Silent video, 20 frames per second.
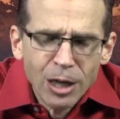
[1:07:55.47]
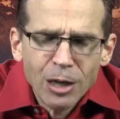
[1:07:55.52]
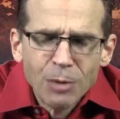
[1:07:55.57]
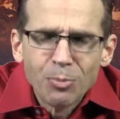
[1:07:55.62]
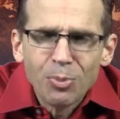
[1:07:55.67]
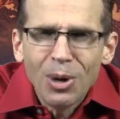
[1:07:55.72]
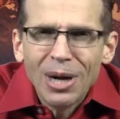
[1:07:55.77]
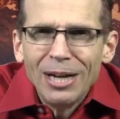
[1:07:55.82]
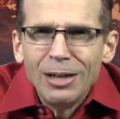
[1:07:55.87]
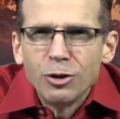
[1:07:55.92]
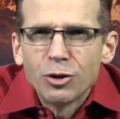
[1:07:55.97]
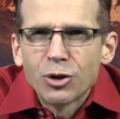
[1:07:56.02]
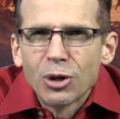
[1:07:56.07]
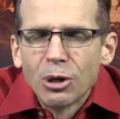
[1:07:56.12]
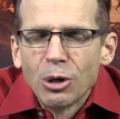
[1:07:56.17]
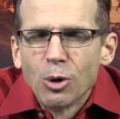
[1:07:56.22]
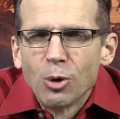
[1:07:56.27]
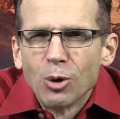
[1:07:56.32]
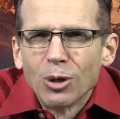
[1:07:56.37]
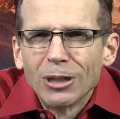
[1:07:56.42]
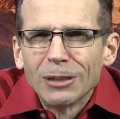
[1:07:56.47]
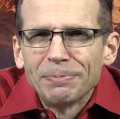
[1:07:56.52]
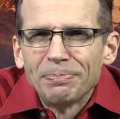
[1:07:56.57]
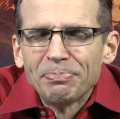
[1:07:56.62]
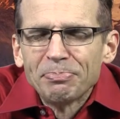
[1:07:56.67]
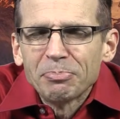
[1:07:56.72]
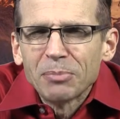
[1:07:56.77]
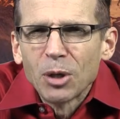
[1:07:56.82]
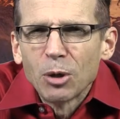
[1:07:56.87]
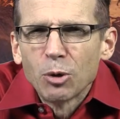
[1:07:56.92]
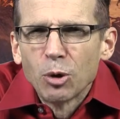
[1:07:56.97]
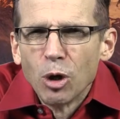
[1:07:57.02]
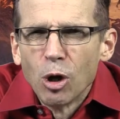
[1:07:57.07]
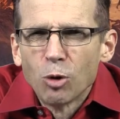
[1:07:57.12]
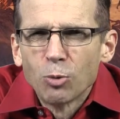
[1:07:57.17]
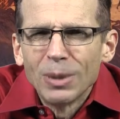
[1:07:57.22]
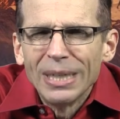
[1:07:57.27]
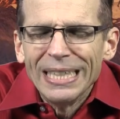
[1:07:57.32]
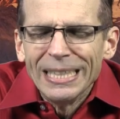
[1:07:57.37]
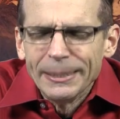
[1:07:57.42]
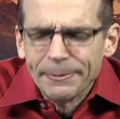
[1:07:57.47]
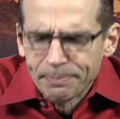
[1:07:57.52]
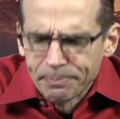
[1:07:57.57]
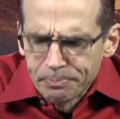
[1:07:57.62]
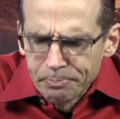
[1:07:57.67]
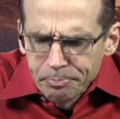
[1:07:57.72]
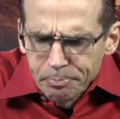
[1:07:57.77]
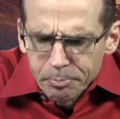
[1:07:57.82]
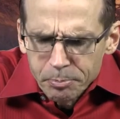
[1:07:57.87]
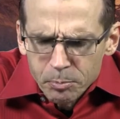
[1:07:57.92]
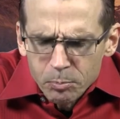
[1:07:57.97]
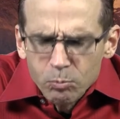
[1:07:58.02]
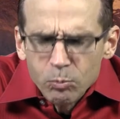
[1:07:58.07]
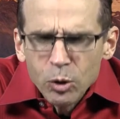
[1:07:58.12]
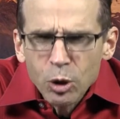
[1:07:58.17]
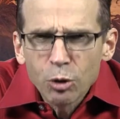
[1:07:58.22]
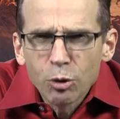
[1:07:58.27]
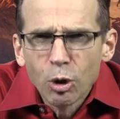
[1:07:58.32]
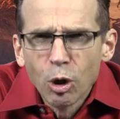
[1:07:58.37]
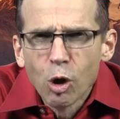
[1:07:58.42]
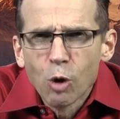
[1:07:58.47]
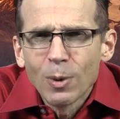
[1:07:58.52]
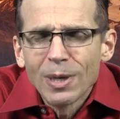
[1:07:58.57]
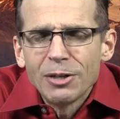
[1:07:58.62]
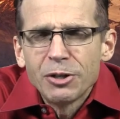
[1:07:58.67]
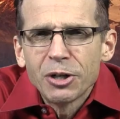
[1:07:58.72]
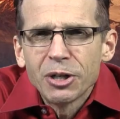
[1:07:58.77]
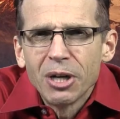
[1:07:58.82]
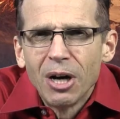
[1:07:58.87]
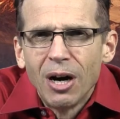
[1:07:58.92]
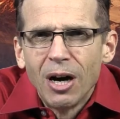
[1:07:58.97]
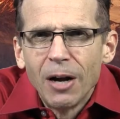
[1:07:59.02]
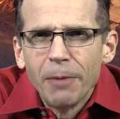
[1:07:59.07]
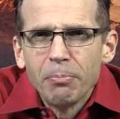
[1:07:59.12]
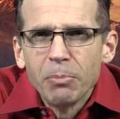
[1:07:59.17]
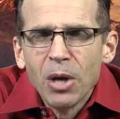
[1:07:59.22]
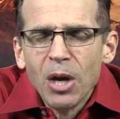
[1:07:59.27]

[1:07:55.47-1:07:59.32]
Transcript: Praise the Lord. Glory, glory to God.